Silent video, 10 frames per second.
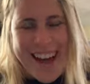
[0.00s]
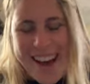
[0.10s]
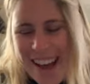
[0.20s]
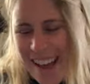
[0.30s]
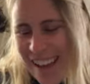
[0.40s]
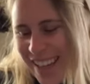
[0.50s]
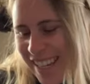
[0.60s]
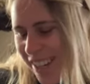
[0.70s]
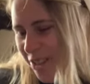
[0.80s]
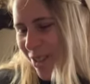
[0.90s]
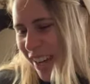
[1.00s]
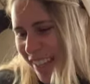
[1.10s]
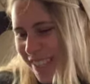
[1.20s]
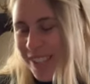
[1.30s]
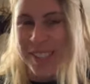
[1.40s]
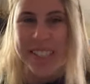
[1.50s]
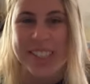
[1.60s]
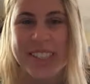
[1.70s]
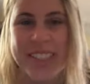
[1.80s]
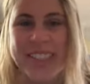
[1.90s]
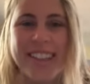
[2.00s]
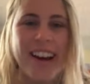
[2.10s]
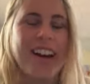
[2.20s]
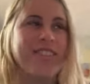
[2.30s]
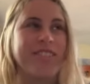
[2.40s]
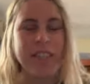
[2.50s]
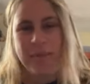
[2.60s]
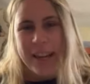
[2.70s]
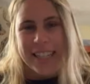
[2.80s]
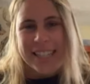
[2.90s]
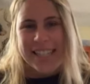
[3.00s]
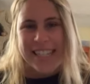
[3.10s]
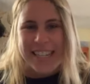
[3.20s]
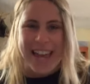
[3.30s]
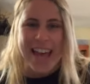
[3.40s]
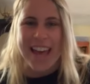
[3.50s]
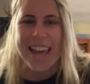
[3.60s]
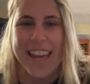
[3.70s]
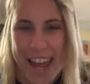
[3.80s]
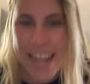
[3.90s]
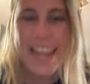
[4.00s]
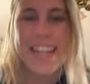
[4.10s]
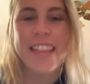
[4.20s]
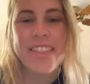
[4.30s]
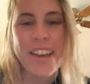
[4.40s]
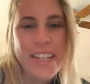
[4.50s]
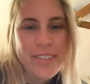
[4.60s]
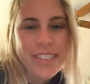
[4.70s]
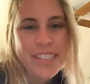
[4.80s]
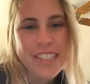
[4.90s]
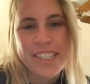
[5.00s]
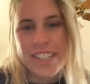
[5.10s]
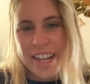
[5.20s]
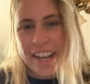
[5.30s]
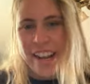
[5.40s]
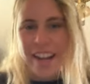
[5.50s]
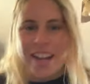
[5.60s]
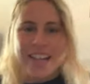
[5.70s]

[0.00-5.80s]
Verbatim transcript: I went to the flea market today and I thought I would just share